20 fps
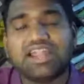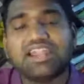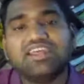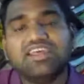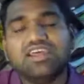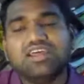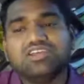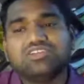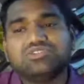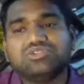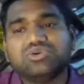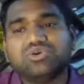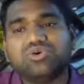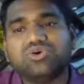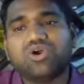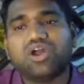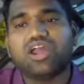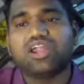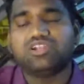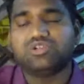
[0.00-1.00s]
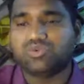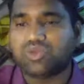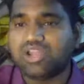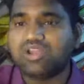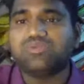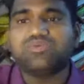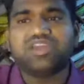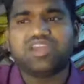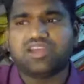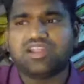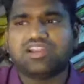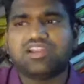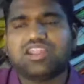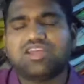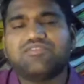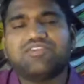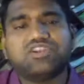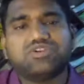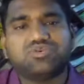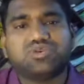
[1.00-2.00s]
that. So at
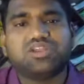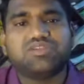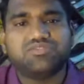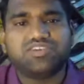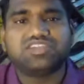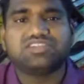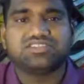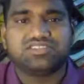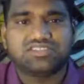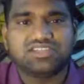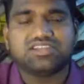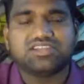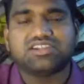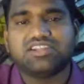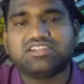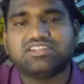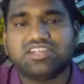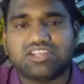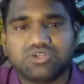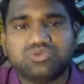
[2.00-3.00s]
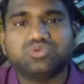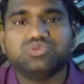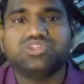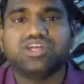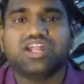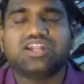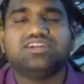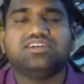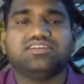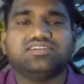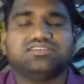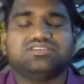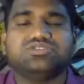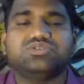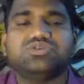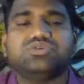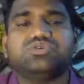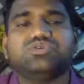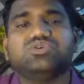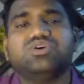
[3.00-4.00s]
11, 12 weeks, generally they do that.
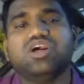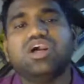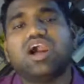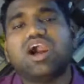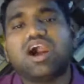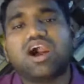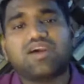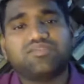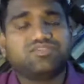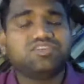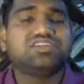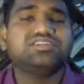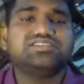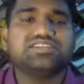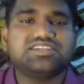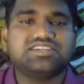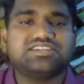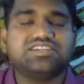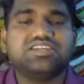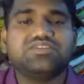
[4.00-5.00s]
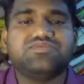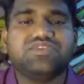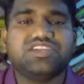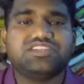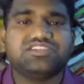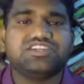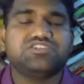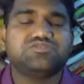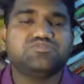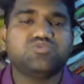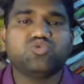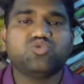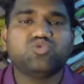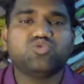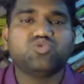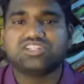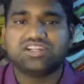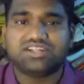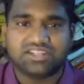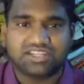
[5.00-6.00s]
So after 16 weeks, it's
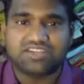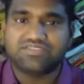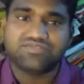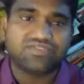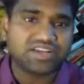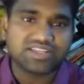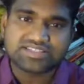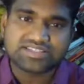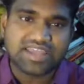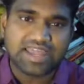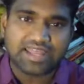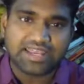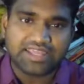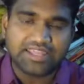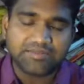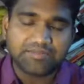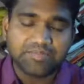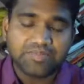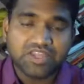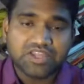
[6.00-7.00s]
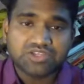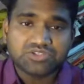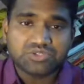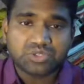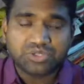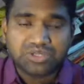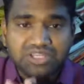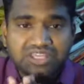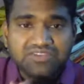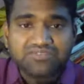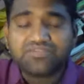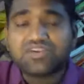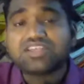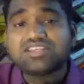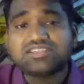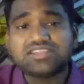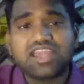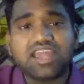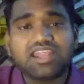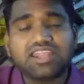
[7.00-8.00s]
mostly the TIFA scanning. So
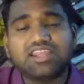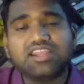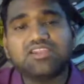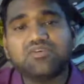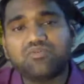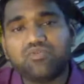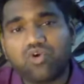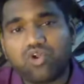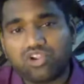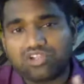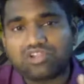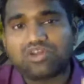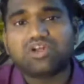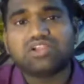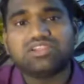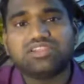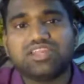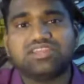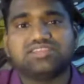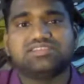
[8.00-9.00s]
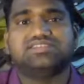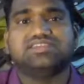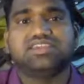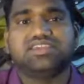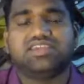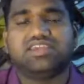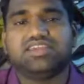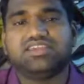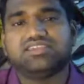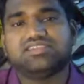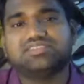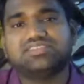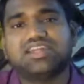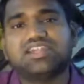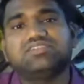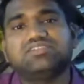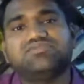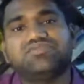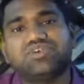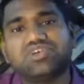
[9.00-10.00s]
TIFA scanning, what all they see is
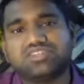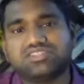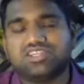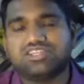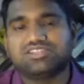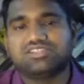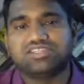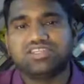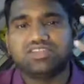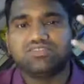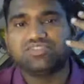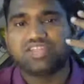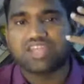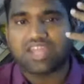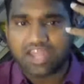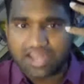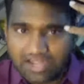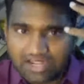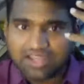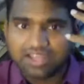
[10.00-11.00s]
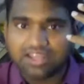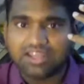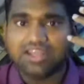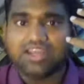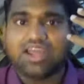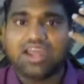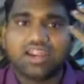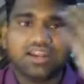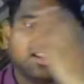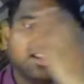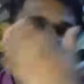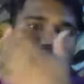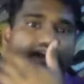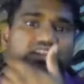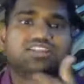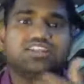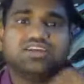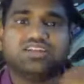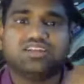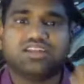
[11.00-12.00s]
that first they see if the head
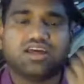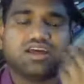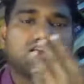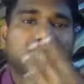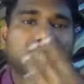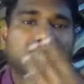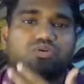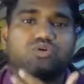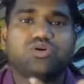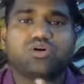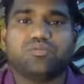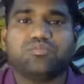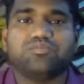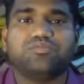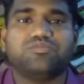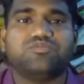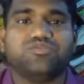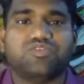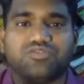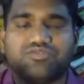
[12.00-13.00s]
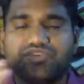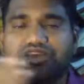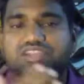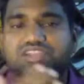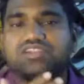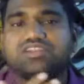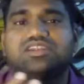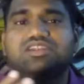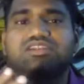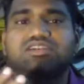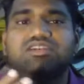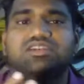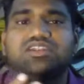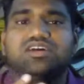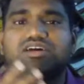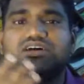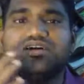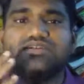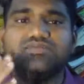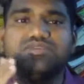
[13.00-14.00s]
and the
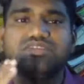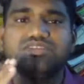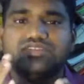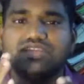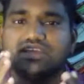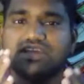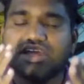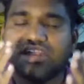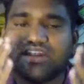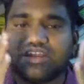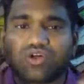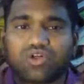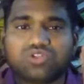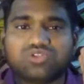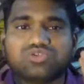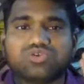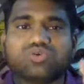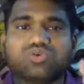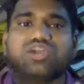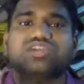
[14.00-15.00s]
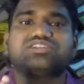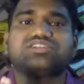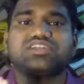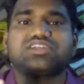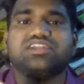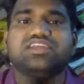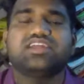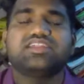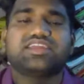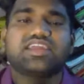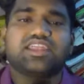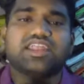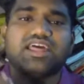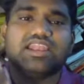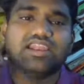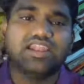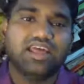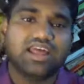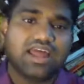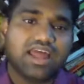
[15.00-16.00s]
facial this thing, and also external ear
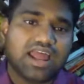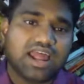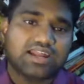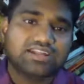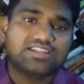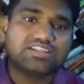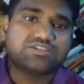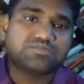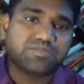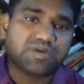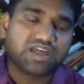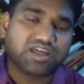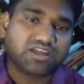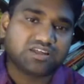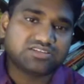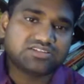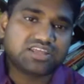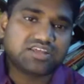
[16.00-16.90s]
canal, and the